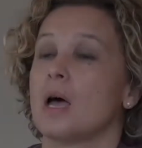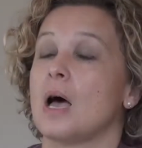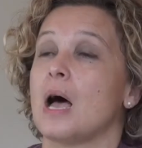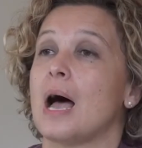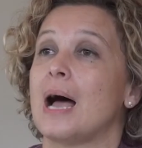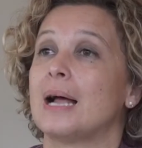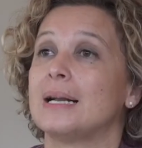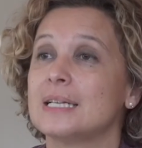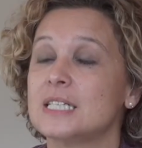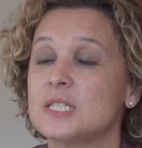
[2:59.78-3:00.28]

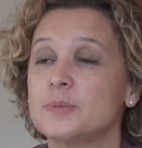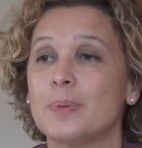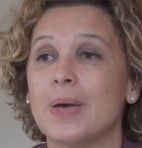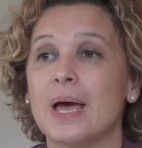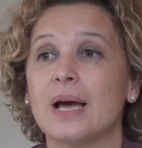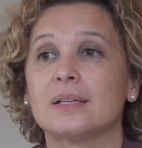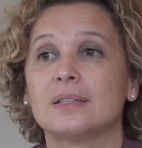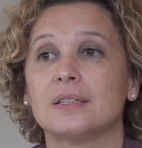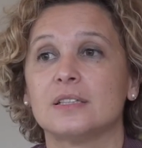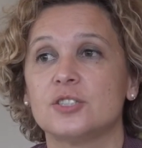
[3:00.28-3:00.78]

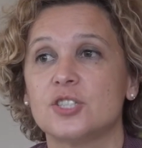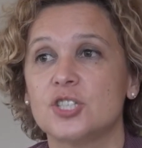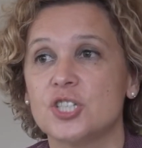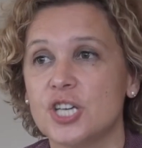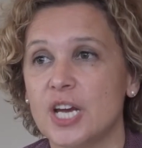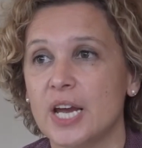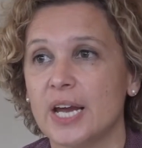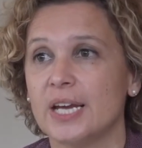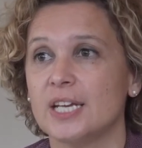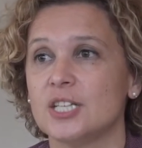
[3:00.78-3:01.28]
Unexpected
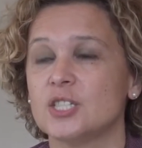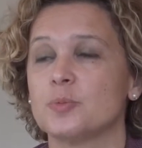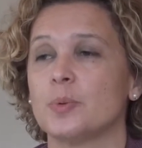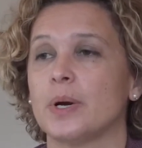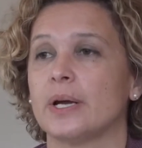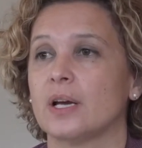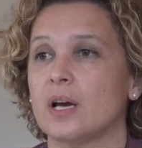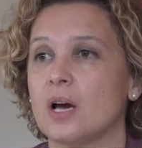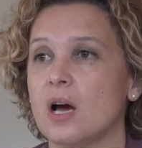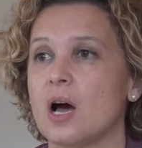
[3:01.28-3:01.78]
change
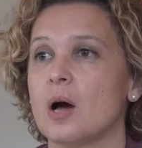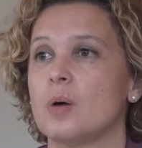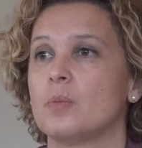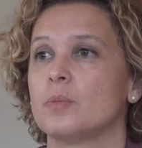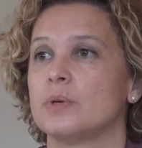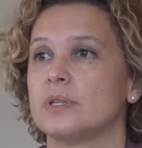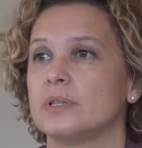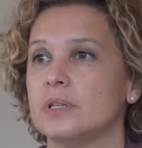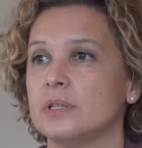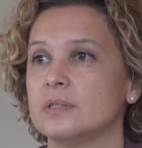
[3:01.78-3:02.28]
might come
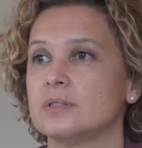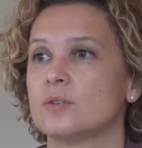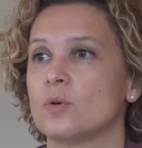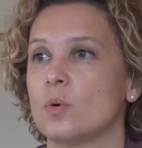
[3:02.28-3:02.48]
with its